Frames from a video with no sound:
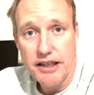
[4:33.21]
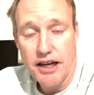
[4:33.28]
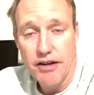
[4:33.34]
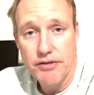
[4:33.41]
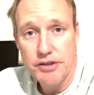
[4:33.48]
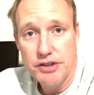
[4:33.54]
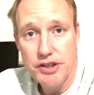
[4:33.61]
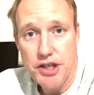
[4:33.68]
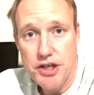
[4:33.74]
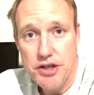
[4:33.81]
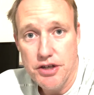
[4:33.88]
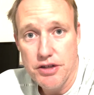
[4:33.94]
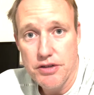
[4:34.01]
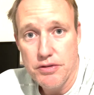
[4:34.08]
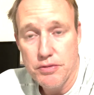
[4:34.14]

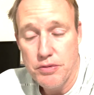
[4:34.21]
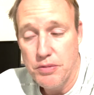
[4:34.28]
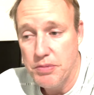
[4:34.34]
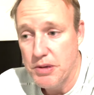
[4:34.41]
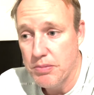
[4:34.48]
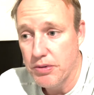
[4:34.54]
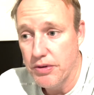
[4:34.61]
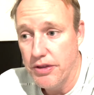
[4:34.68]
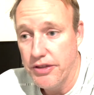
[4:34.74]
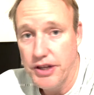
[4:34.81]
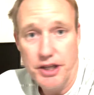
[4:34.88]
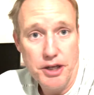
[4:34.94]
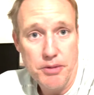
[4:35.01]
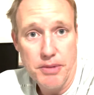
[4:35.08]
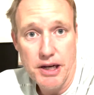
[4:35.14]
conversations with people
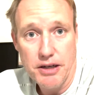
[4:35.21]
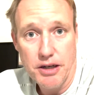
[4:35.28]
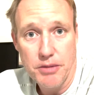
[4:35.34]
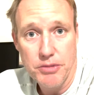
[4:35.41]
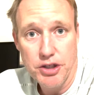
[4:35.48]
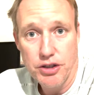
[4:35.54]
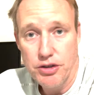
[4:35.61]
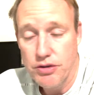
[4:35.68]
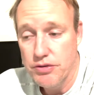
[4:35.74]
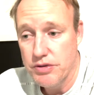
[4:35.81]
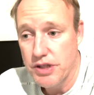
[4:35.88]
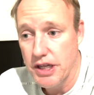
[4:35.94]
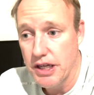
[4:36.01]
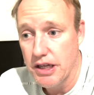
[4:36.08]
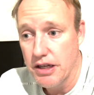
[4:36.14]
thinking about coming to
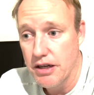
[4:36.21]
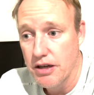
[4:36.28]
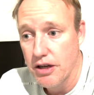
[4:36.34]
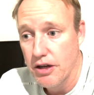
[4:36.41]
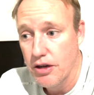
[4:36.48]
Goosehead,